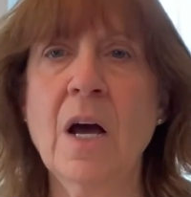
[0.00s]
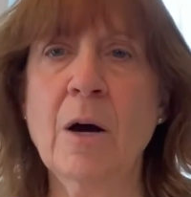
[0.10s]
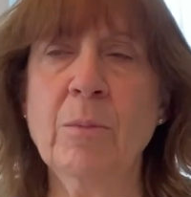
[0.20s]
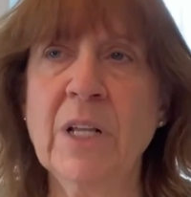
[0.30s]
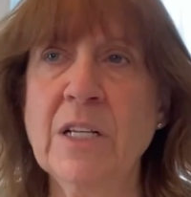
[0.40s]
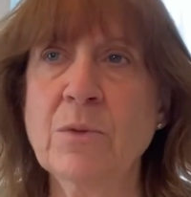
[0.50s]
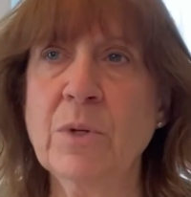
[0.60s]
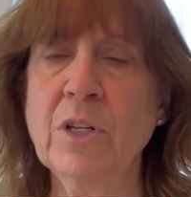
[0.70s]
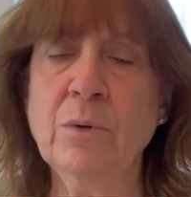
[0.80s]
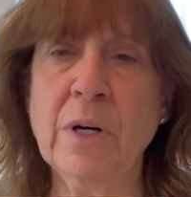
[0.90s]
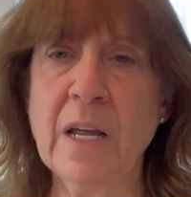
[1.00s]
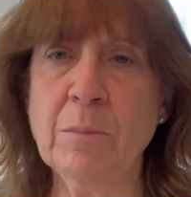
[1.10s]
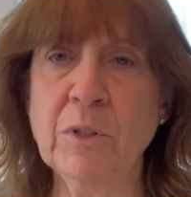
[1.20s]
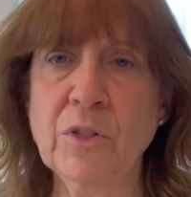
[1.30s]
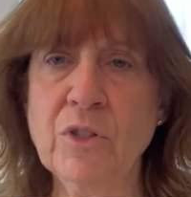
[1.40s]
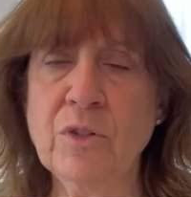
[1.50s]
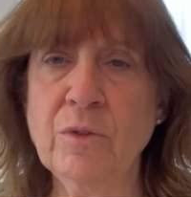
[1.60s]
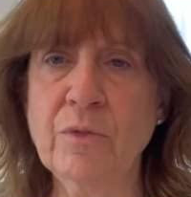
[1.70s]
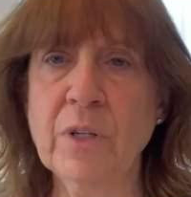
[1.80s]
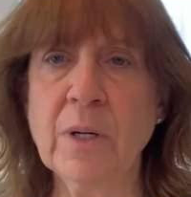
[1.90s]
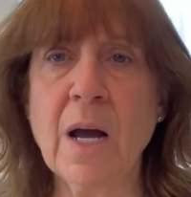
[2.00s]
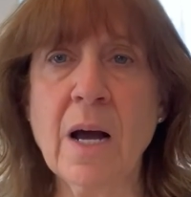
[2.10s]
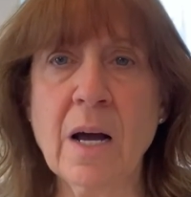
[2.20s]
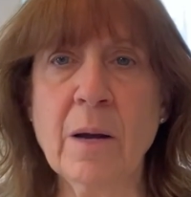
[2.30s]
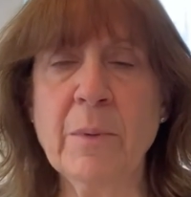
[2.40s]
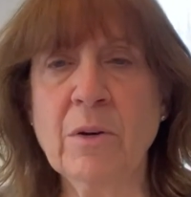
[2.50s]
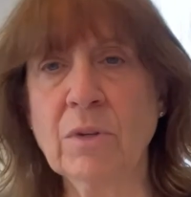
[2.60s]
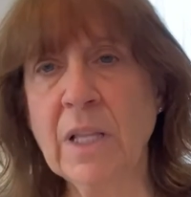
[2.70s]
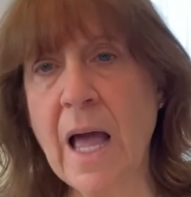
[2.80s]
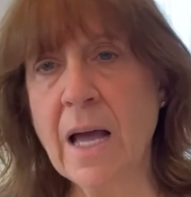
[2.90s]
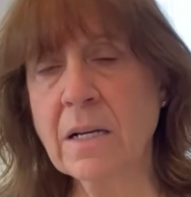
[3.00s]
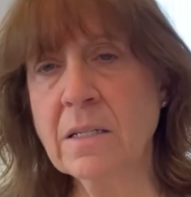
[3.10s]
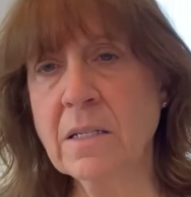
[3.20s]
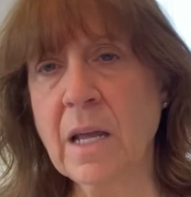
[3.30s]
a place where you were able to feel calm and relaxed